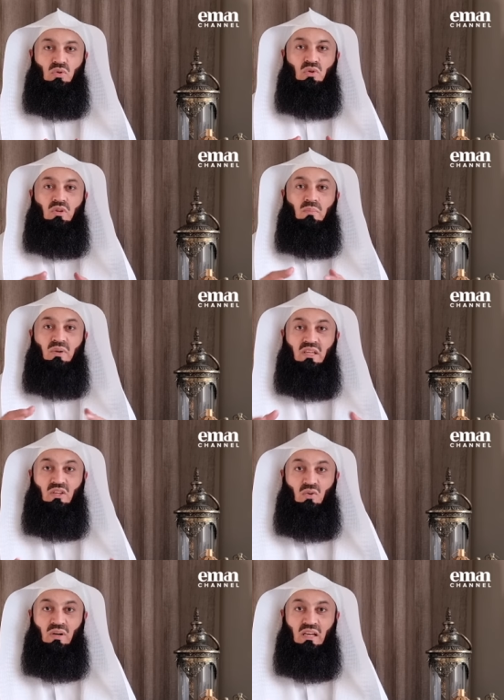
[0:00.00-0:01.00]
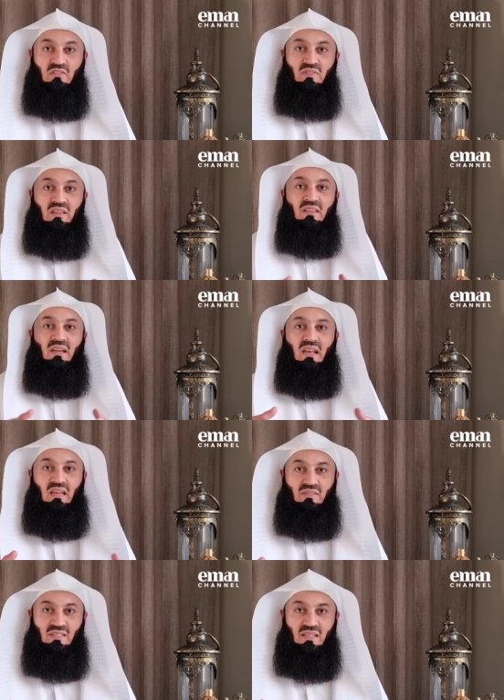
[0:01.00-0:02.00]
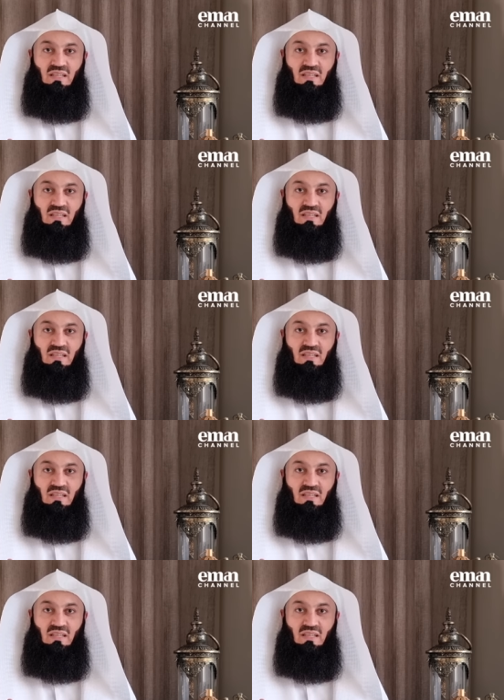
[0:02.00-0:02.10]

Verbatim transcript: You're going to break your life and their lives.